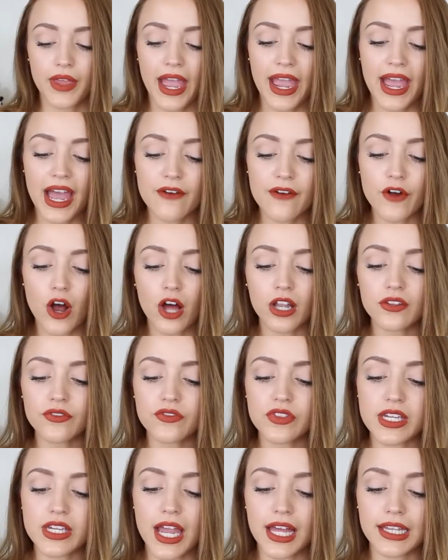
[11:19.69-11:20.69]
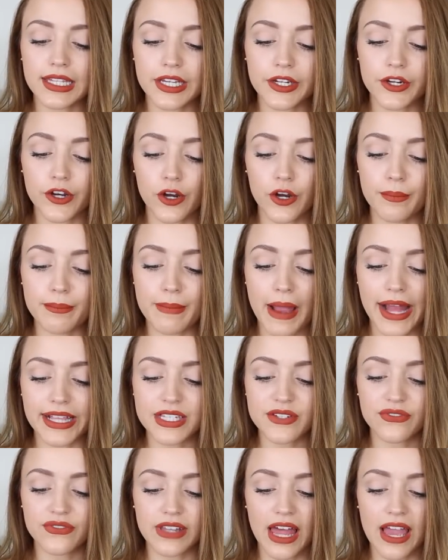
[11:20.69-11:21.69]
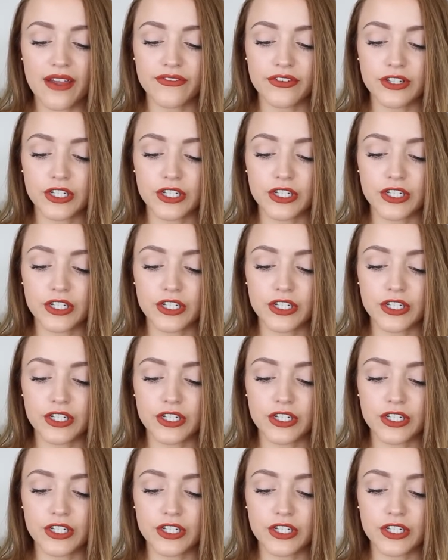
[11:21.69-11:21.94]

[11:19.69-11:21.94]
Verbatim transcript: I have all of the LA Girl Matte Flat